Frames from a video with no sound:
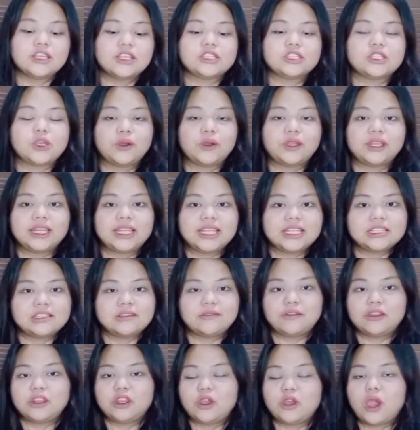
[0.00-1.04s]
So in this
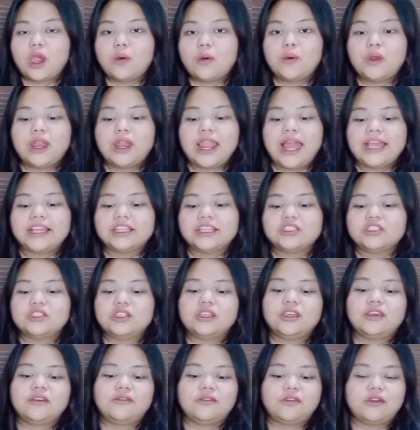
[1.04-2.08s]
video, I would like to
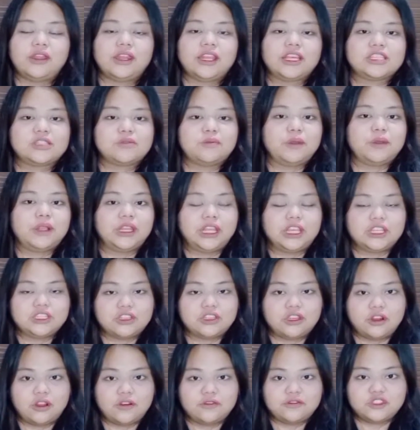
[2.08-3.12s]
give you an
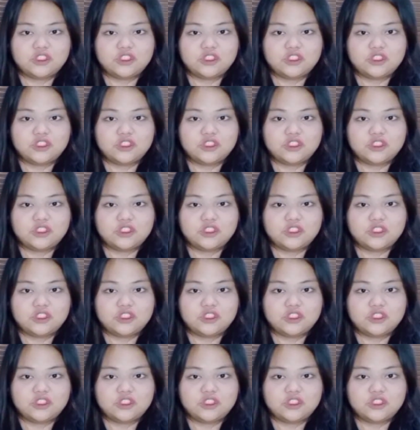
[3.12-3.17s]
explanation of